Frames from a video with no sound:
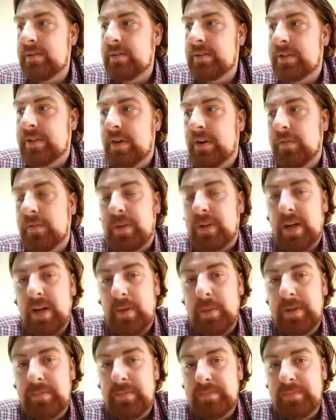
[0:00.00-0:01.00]
to
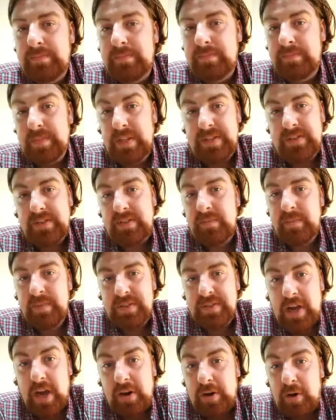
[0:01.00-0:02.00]
overcome it, this
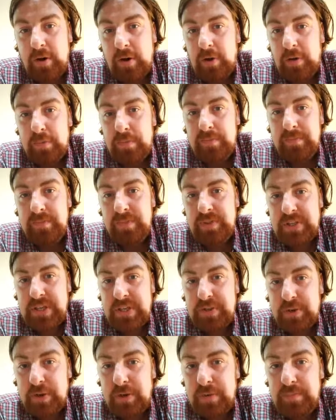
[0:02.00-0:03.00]
Stockholm
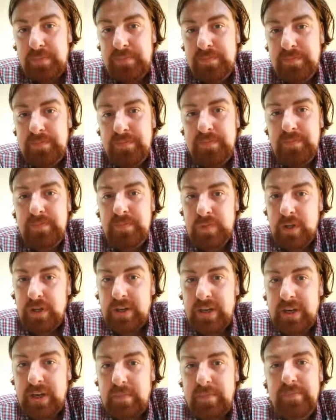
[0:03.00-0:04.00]
syndrome, look
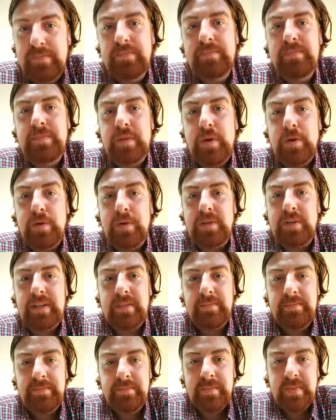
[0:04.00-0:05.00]
it up, Google
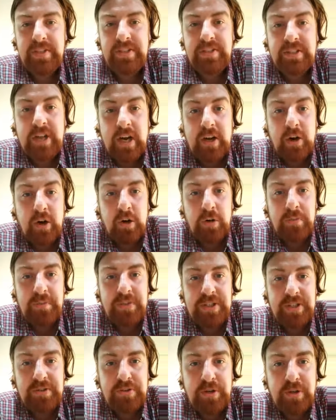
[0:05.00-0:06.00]
it, Stockholm
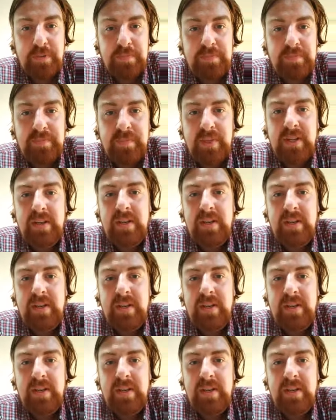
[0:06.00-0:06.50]
syndrome,